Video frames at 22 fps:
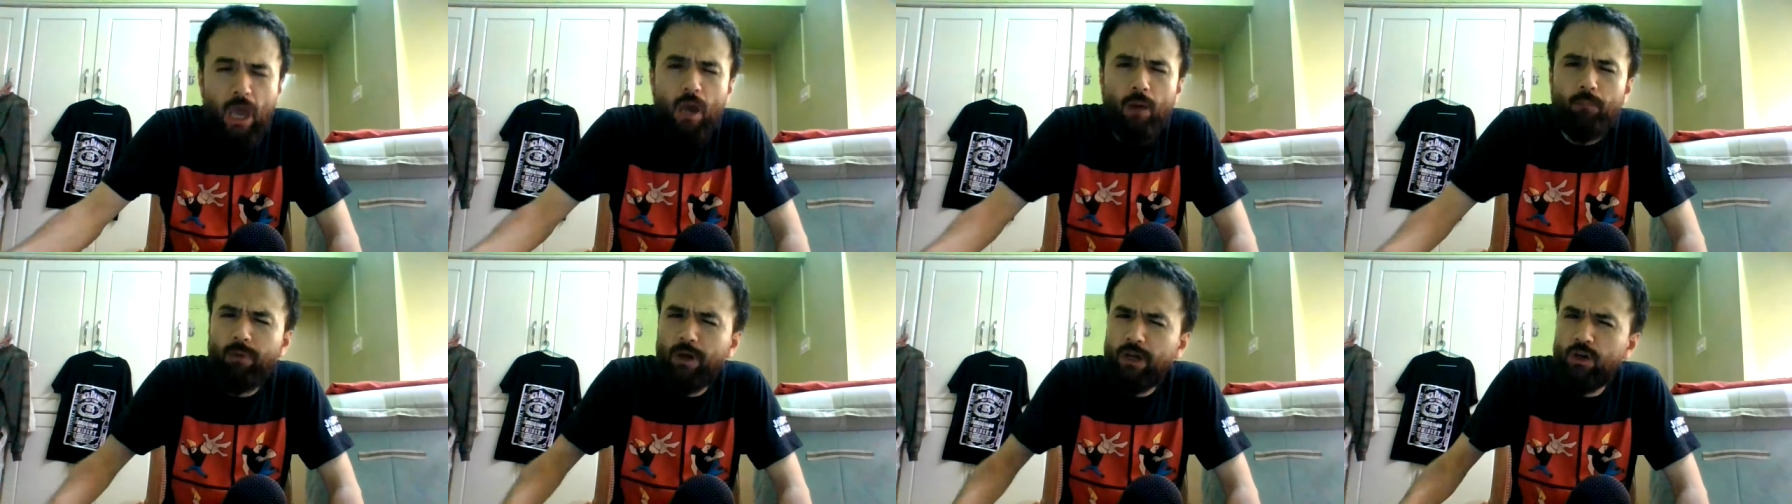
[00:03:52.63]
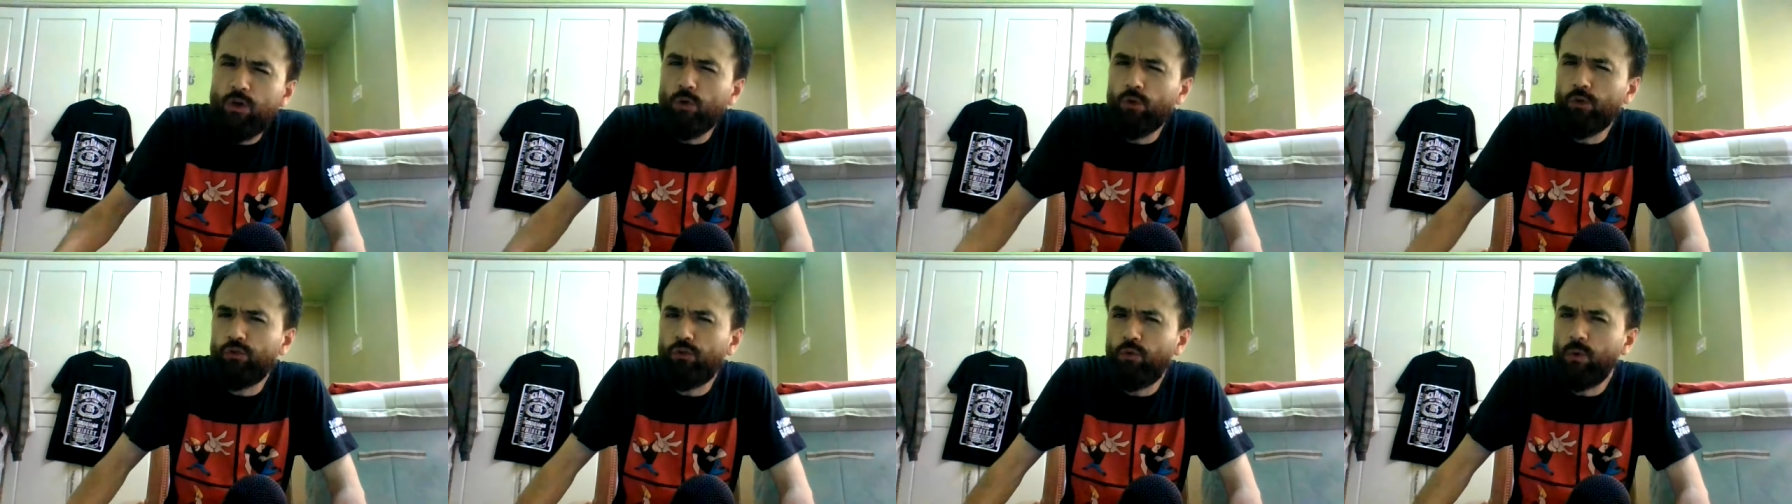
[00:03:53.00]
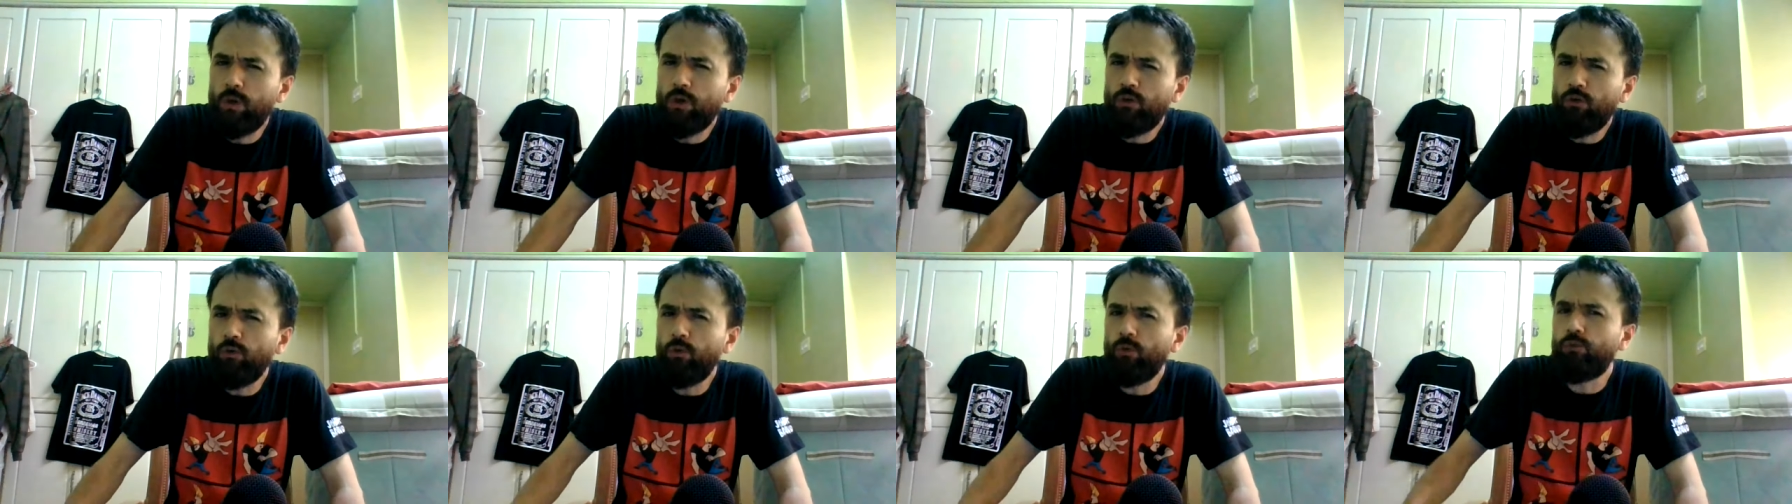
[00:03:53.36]
but it also
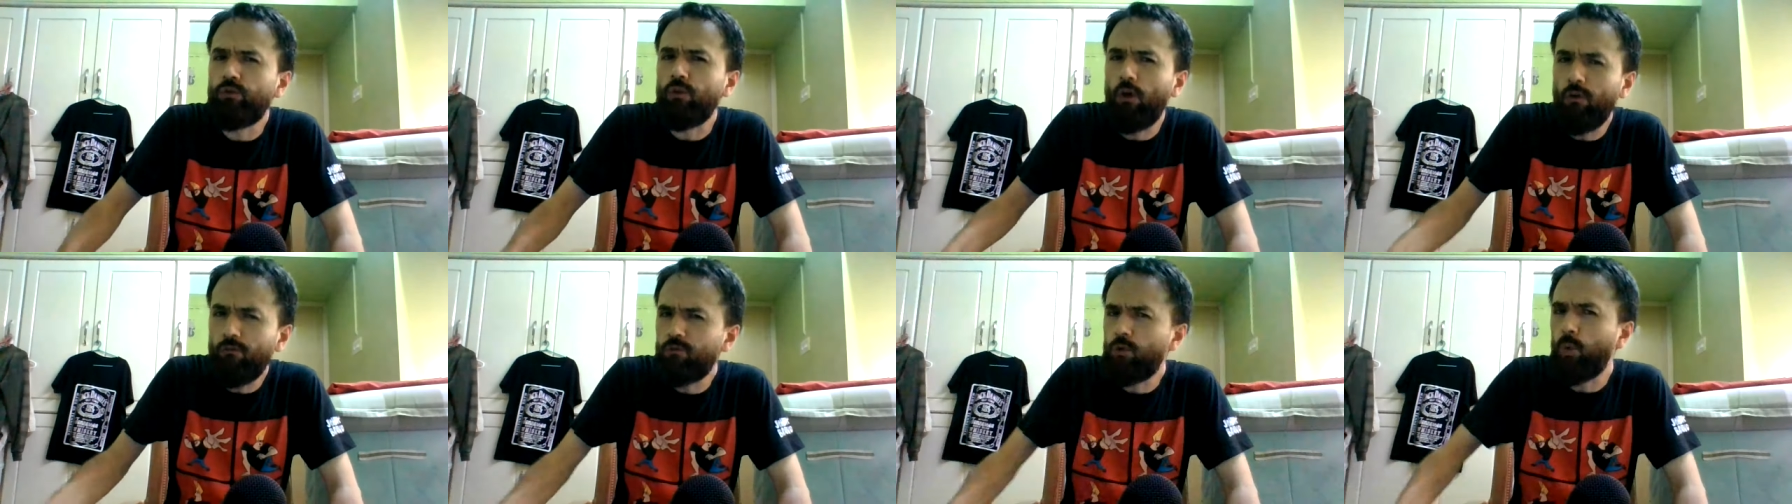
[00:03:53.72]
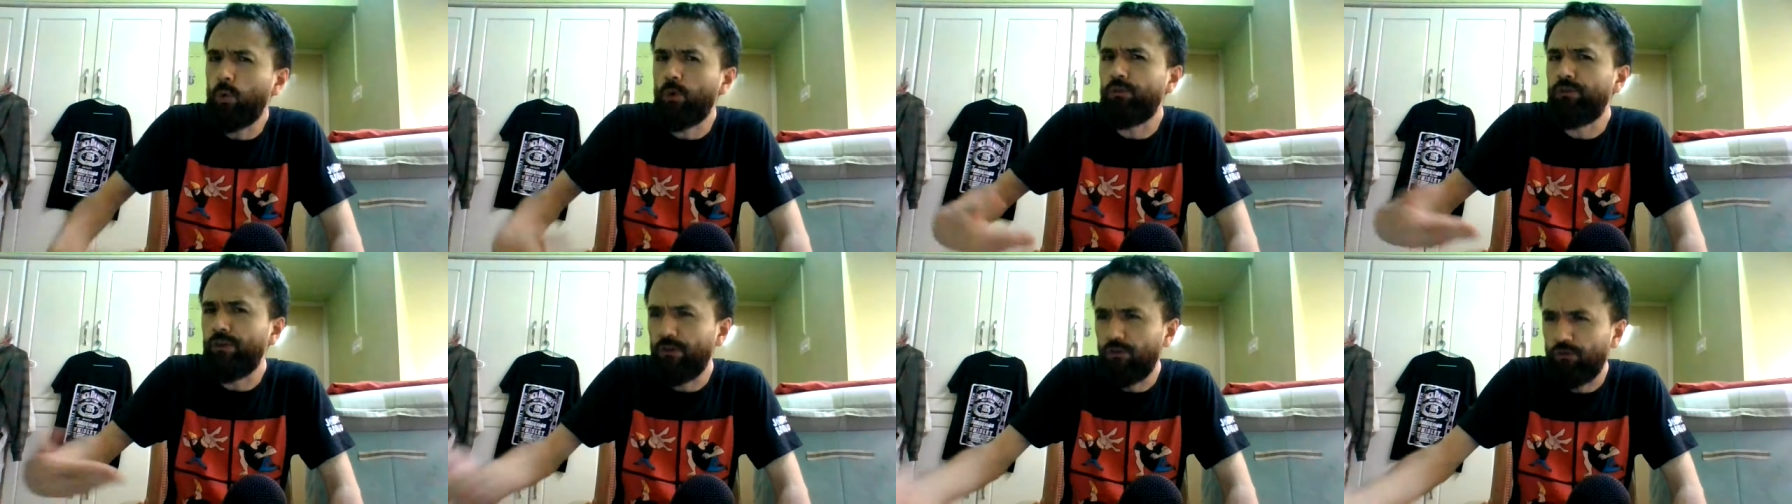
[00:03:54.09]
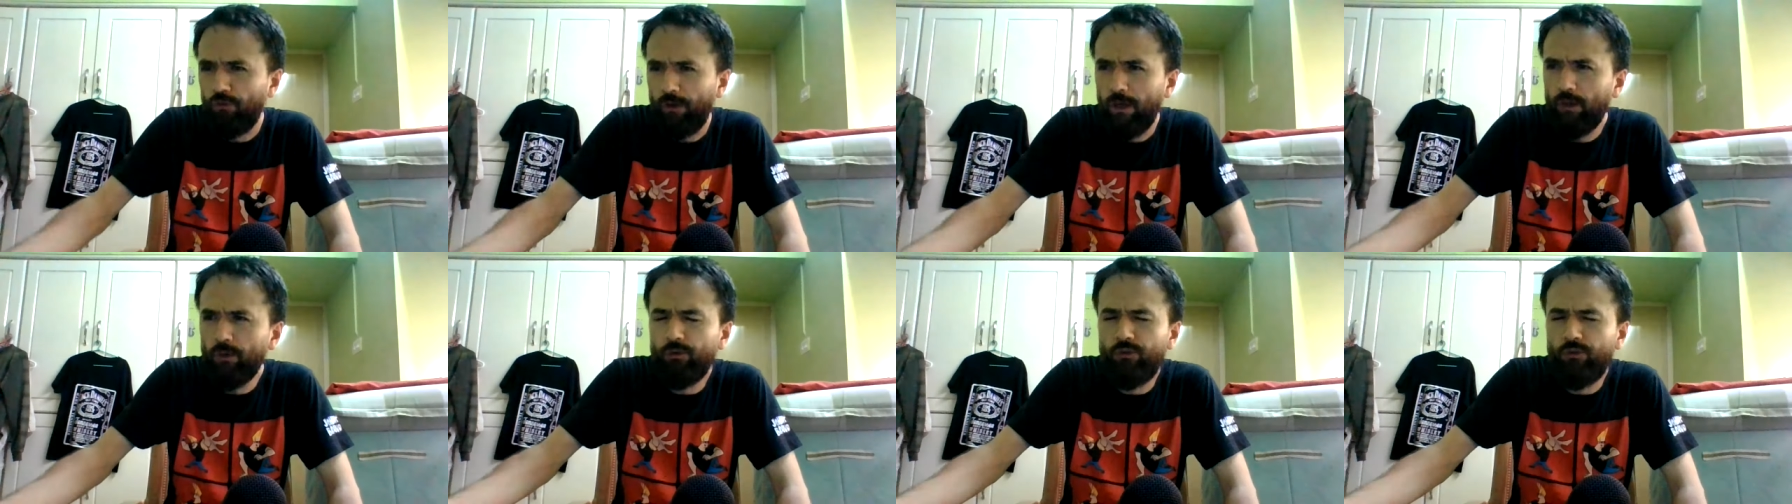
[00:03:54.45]
includes, of course, Israel.